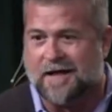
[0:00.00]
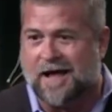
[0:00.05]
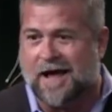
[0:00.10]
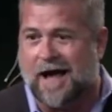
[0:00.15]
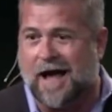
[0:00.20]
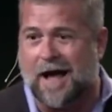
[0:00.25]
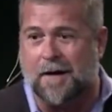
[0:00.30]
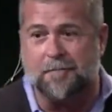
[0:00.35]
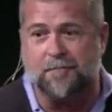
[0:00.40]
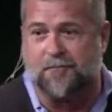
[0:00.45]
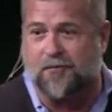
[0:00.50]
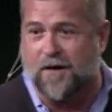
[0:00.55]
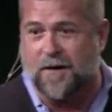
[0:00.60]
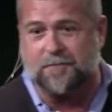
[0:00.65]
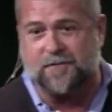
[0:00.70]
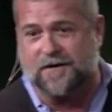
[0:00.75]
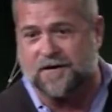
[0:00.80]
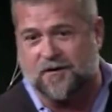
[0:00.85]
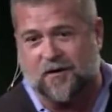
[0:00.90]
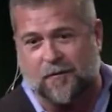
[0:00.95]
I'm
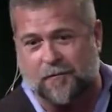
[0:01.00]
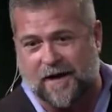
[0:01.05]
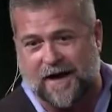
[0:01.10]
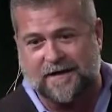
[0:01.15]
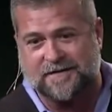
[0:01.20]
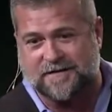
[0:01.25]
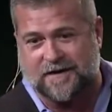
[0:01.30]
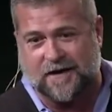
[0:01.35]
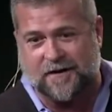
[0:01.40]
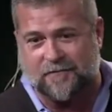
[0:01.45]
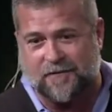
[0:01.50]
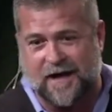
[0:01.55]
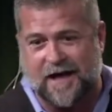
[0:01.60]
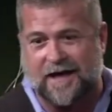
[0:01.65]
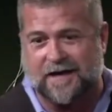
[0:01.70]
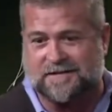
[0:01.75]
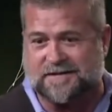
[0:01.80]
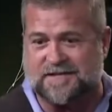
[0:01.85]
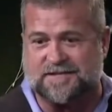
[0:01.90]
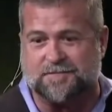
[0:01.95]
prepping to go back to
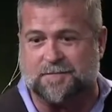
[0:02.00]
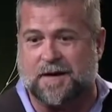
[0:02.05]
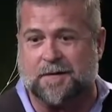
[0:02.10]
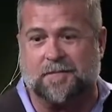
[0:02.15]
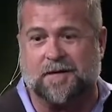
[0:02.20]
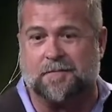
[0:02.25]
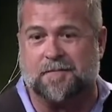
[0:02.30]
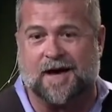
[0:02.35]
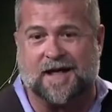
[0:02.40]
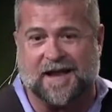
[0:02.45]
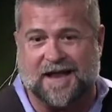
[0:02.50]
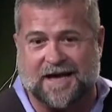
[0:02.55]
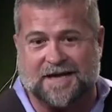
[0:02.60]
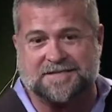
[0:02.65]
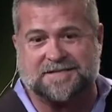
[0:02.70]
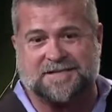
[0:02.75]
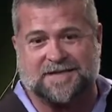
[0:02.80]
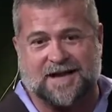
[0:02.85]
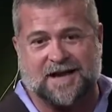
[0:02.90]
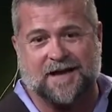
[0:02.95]
Iraq. This may be my
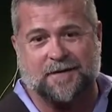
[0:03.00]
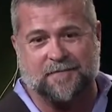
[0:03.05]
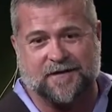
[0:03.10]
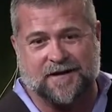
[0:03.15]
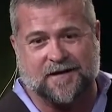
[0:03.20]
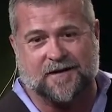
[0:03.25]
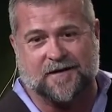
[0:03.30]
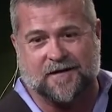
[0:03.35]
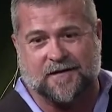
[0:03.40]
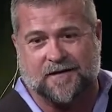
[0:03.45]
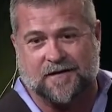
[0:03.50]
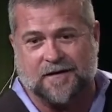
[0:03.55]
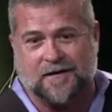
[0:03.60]
last time here.